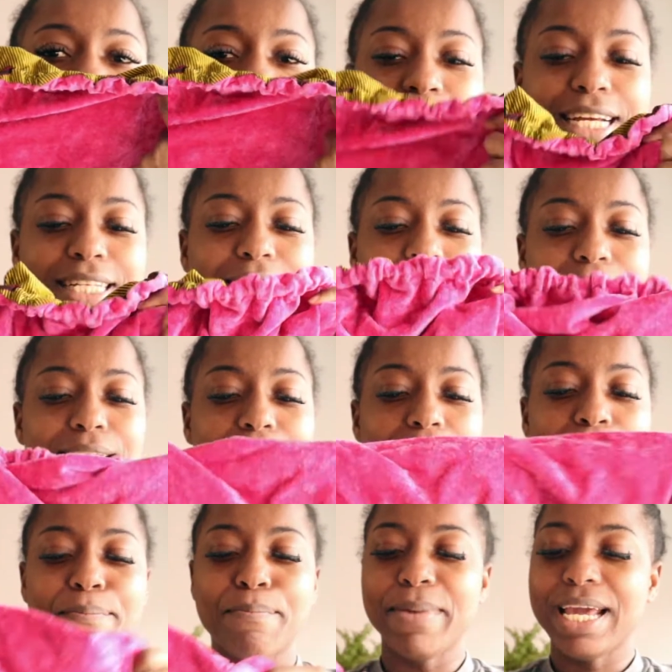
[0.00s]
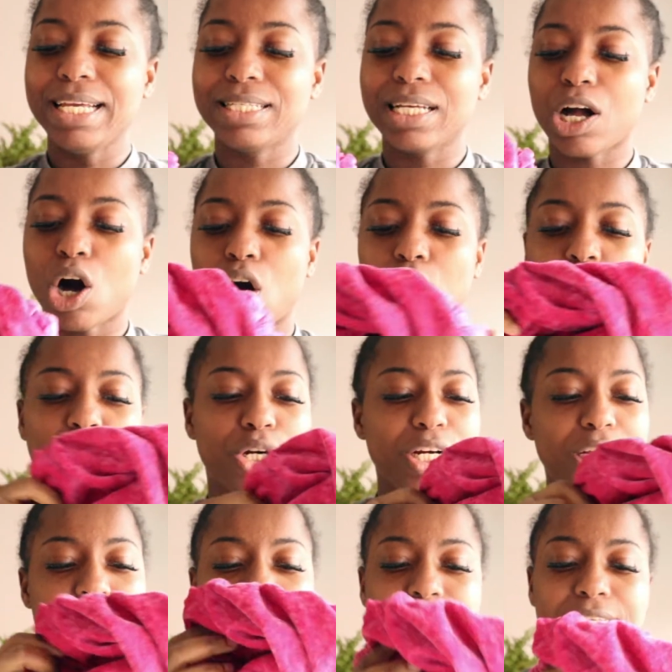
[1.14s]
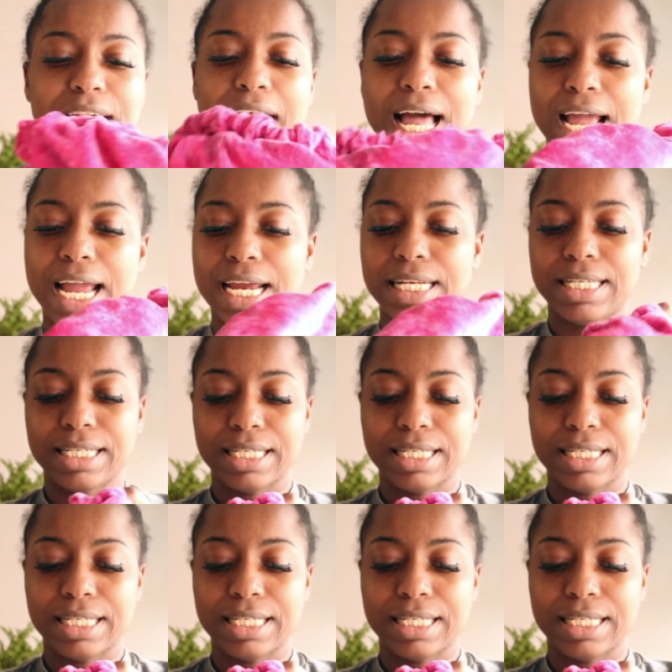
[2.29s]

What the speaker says: there's an amazing color inside.